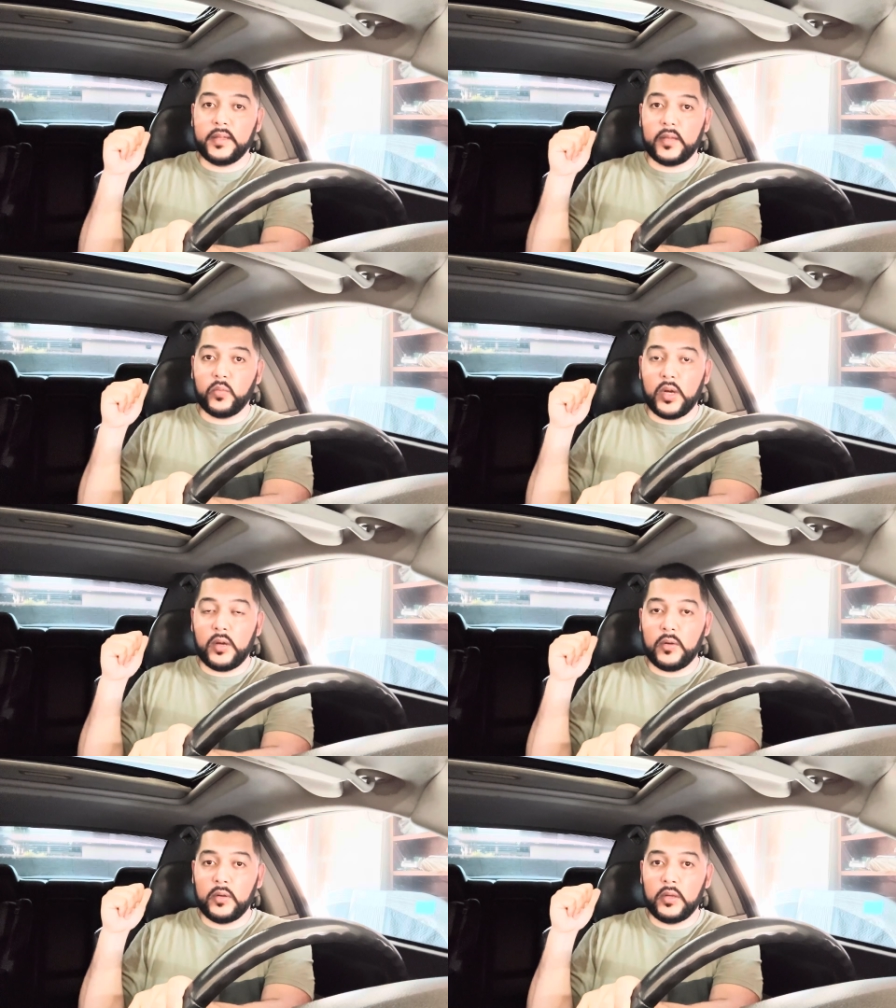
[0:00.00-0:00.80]
as
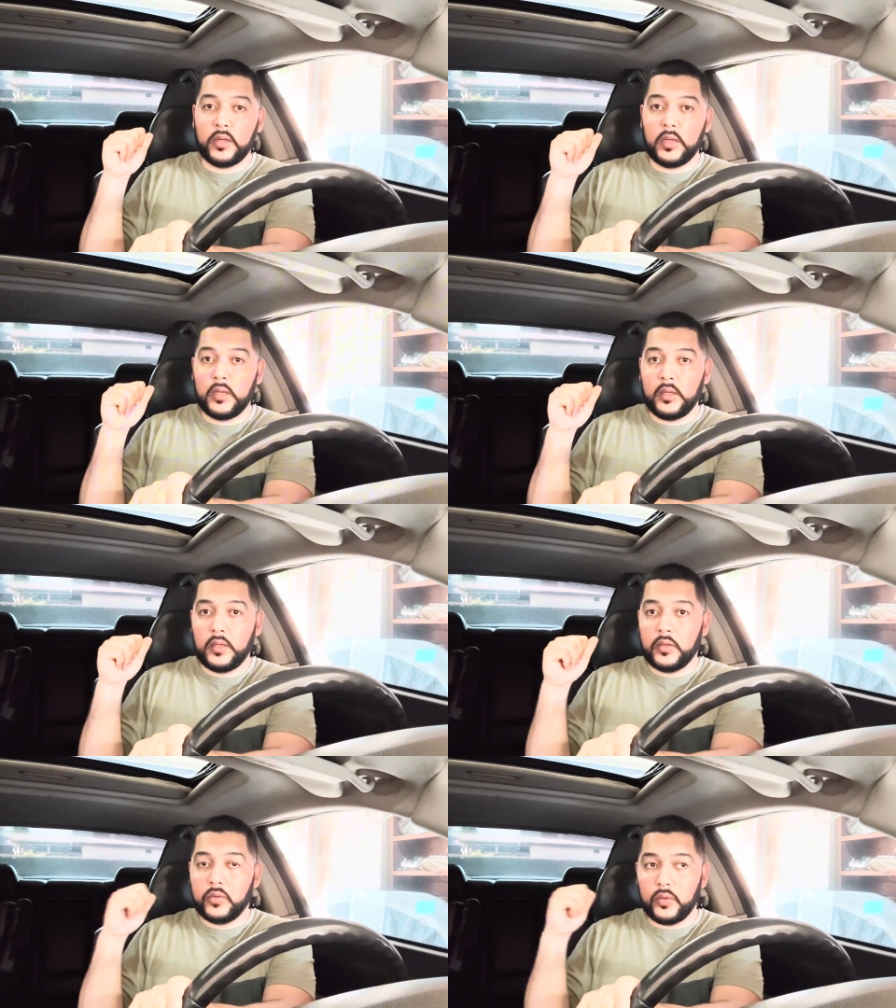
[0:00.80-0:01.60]
well.
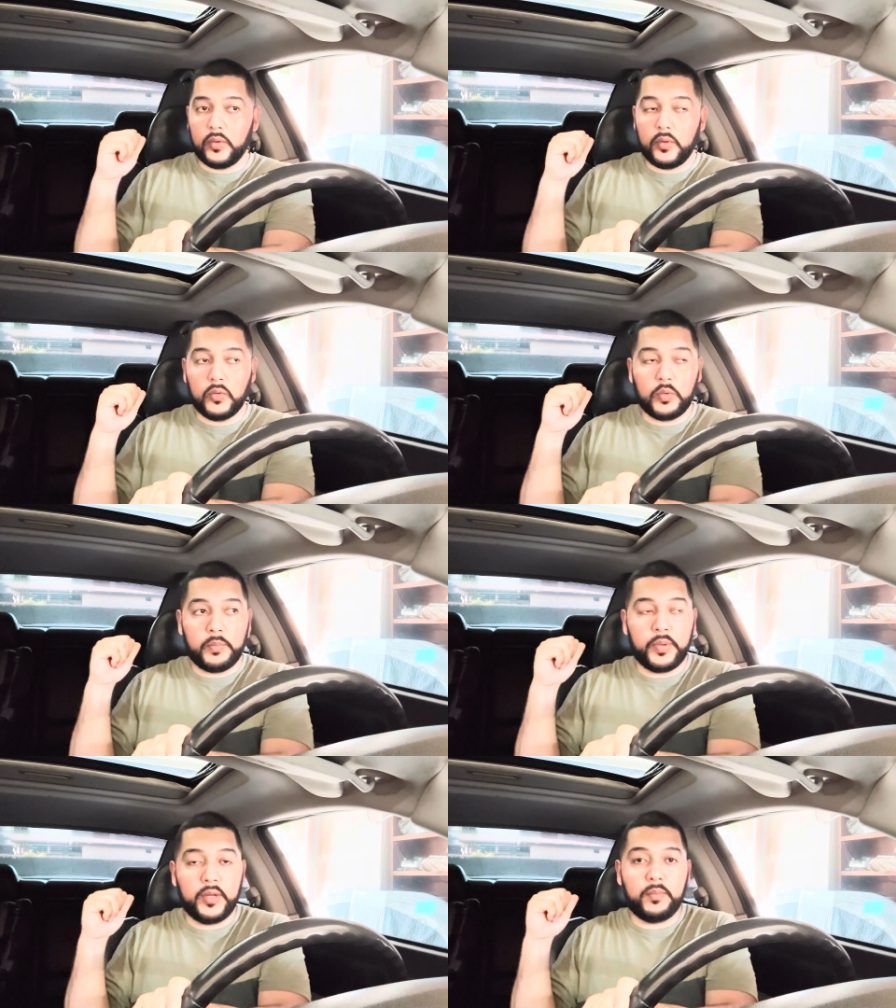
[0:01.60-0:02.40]
So those
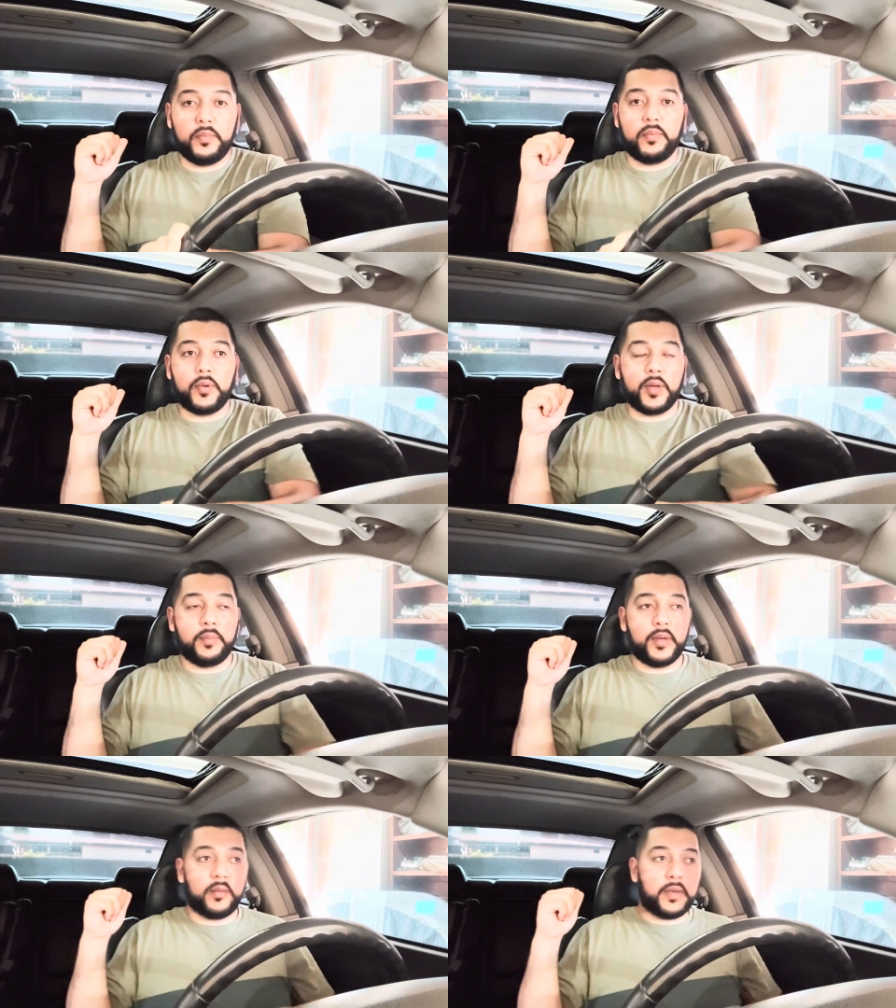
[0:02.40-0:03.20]
were pretty
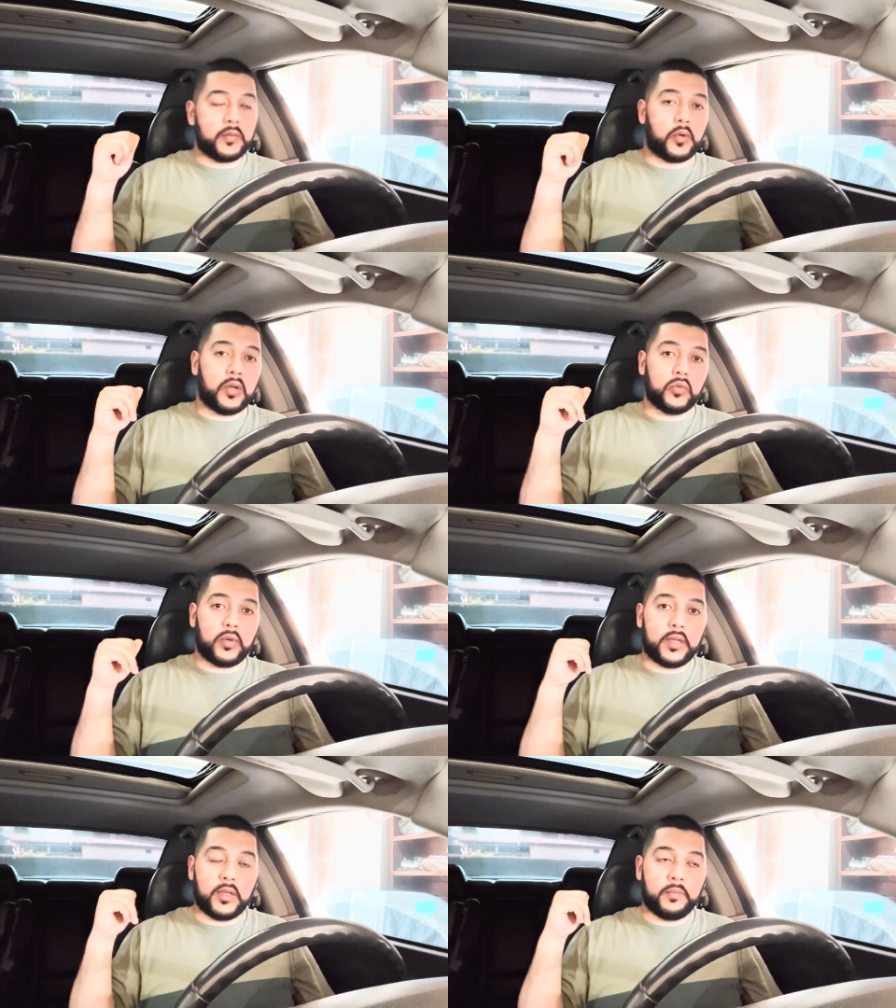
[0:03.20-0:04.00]
beat up as well. So
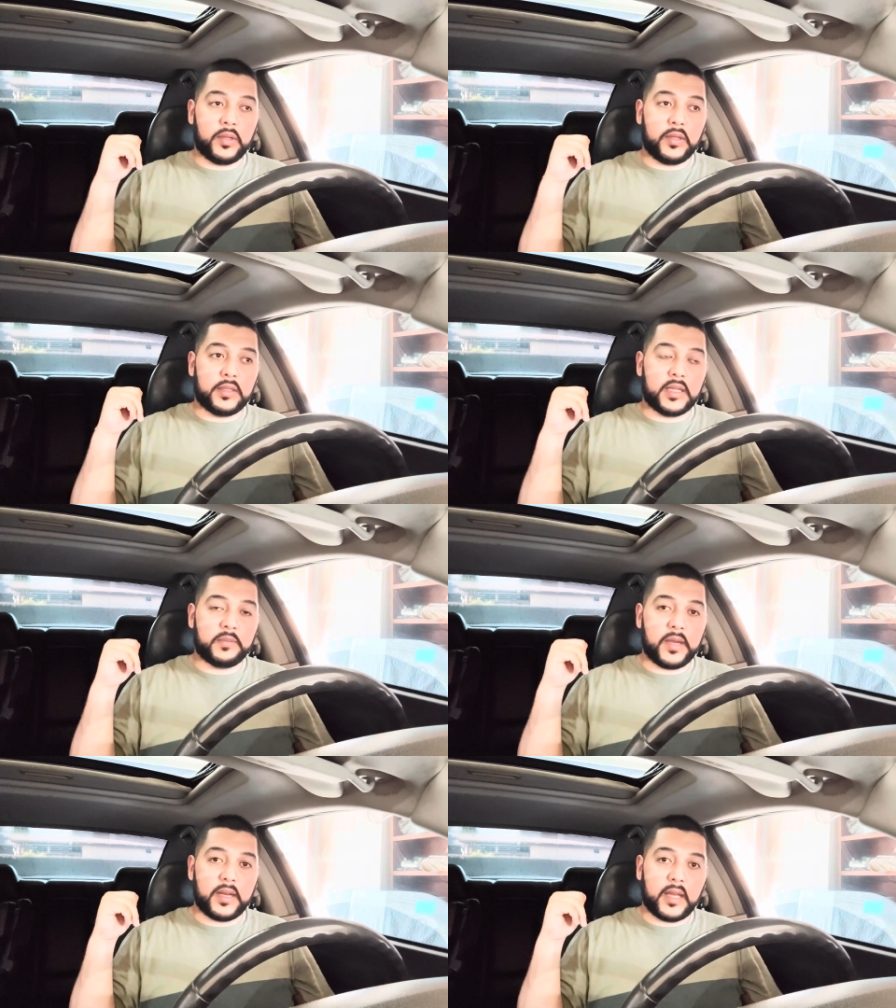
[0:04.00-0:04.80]
I did put the
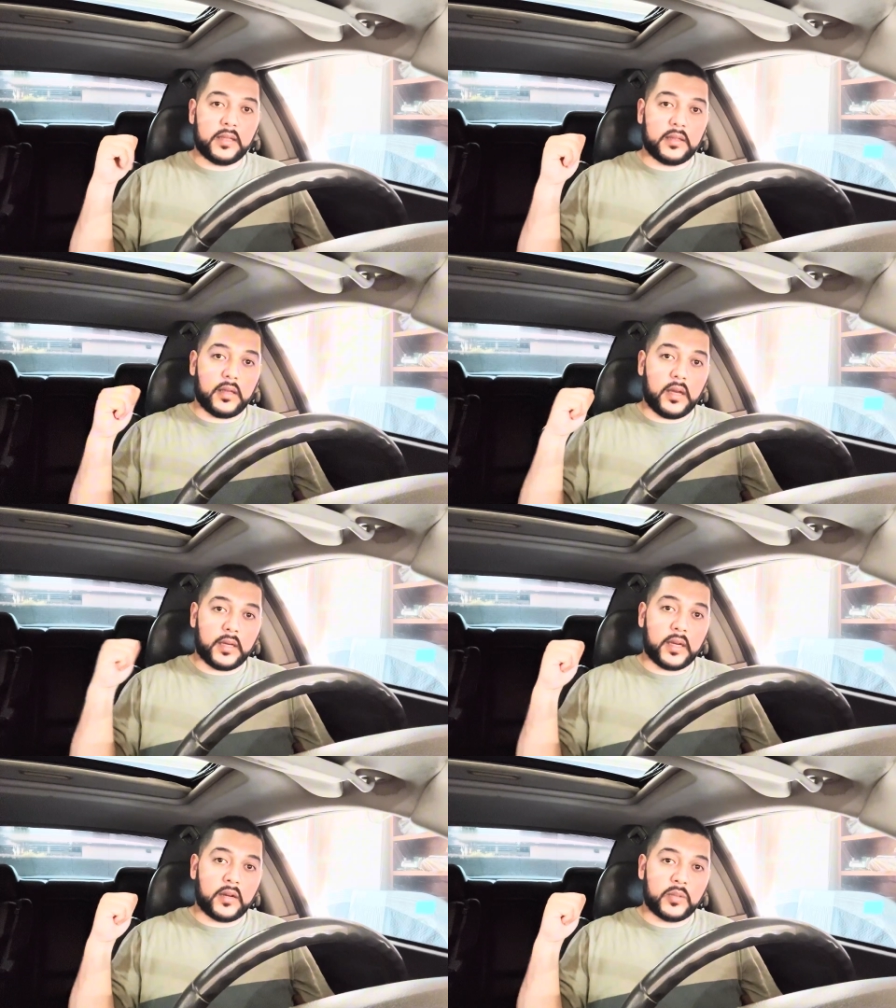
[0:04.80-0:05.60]

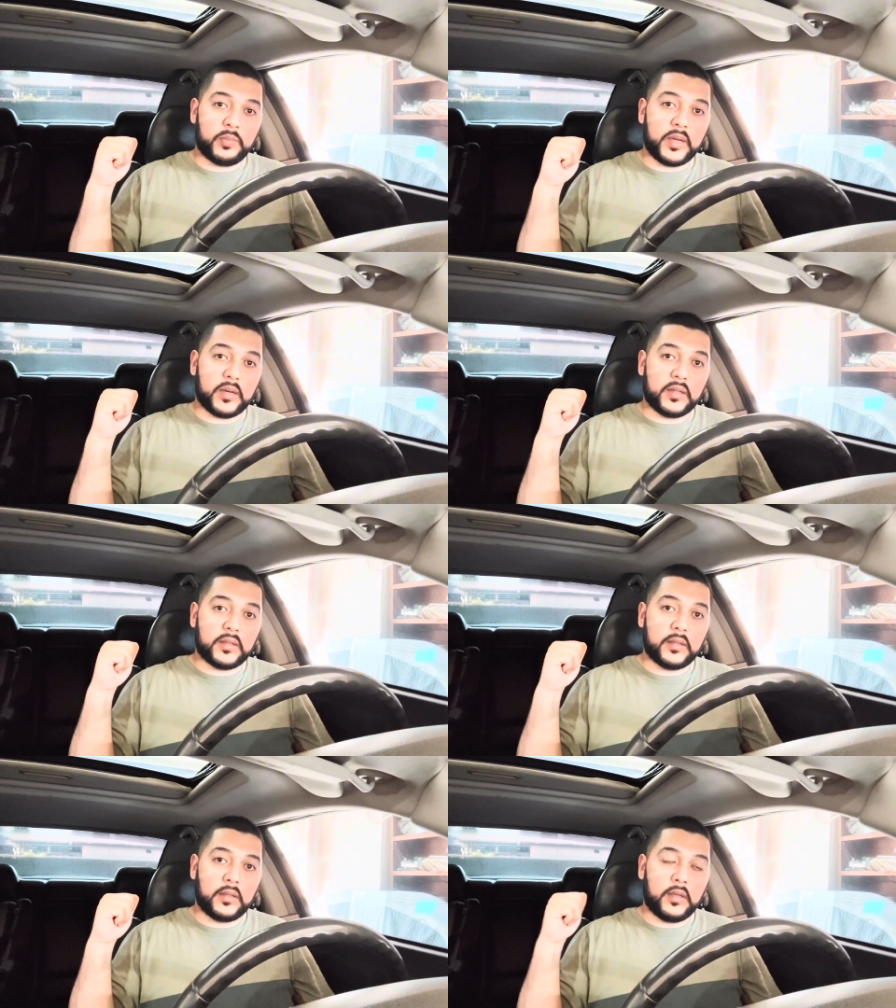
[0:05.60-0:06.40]
6x9s kicker
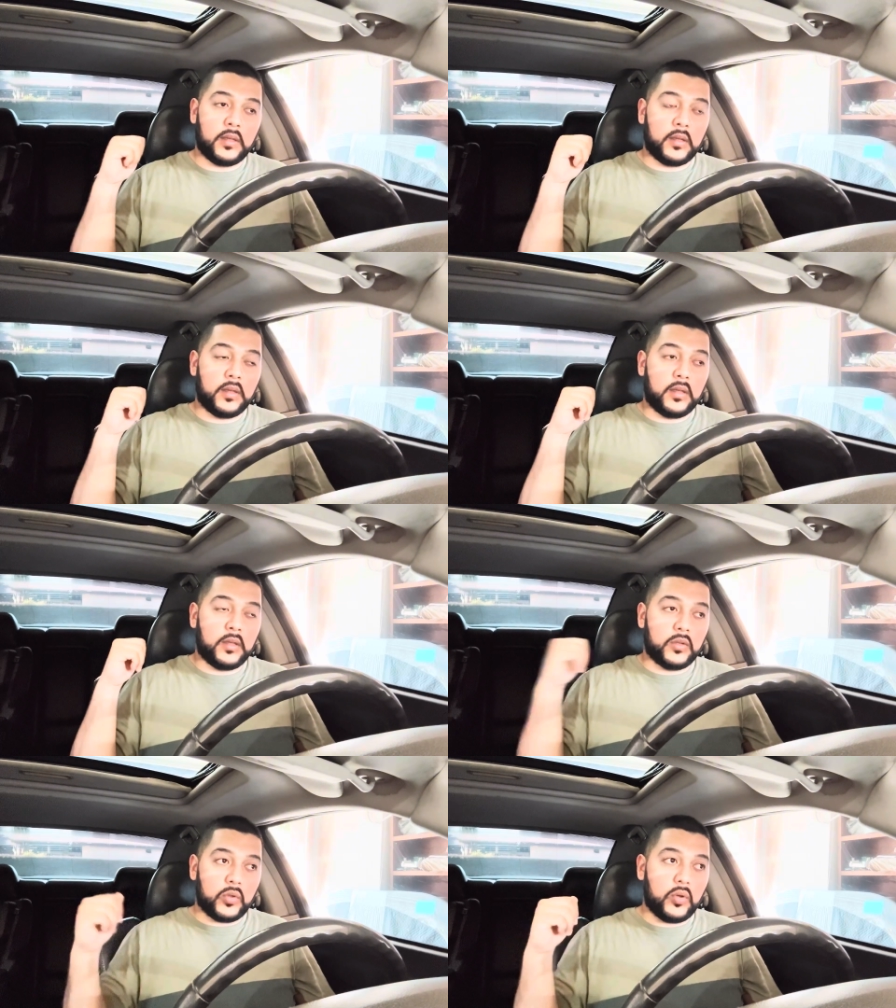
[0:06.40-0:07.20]
speakers.
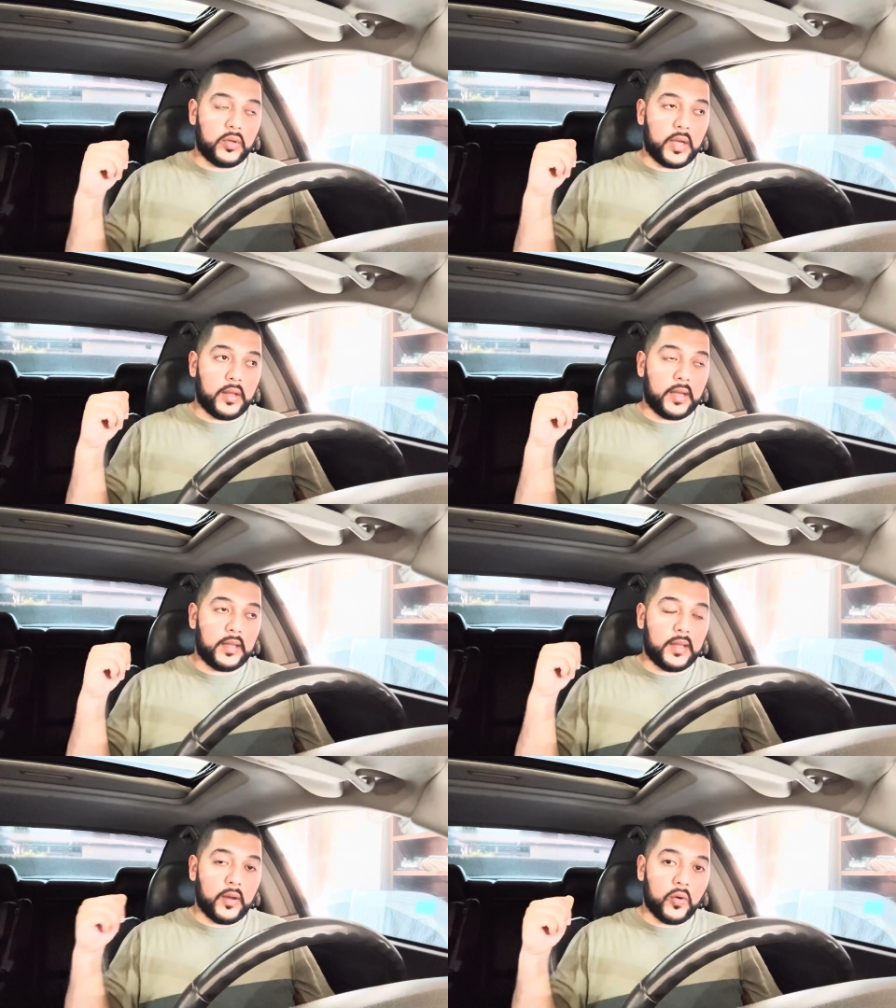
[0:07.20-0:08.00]
So now that I
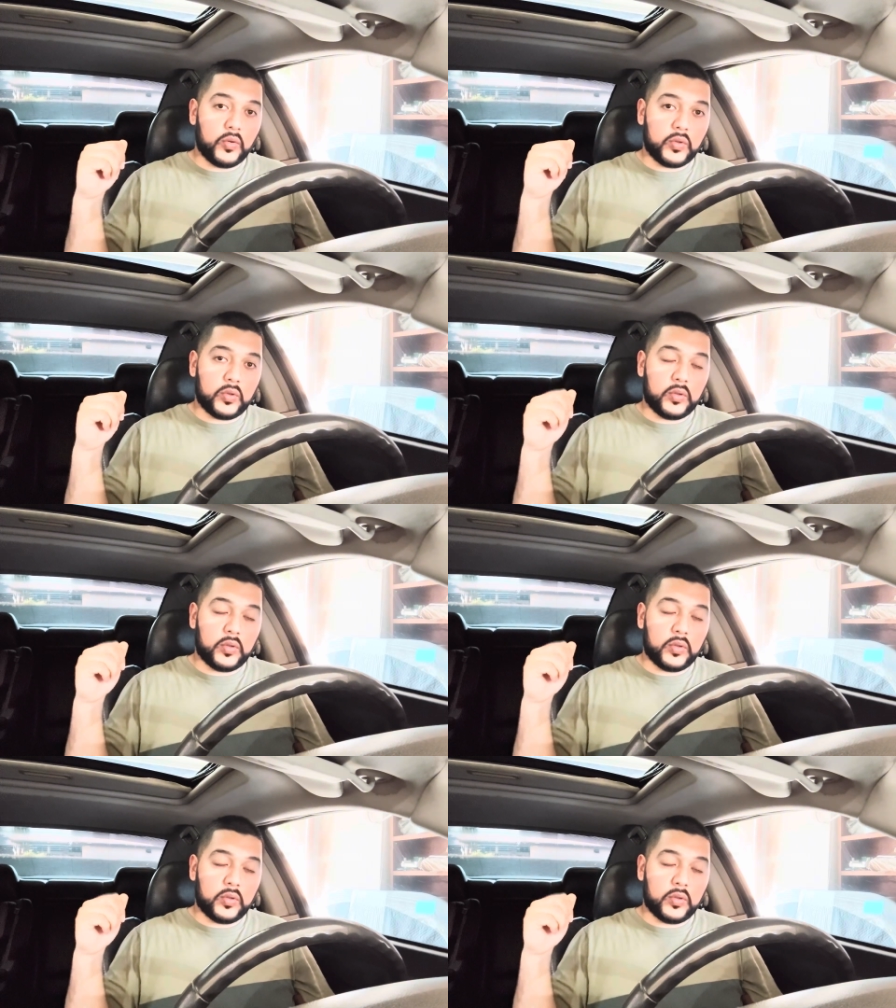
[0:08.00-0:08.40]
did those,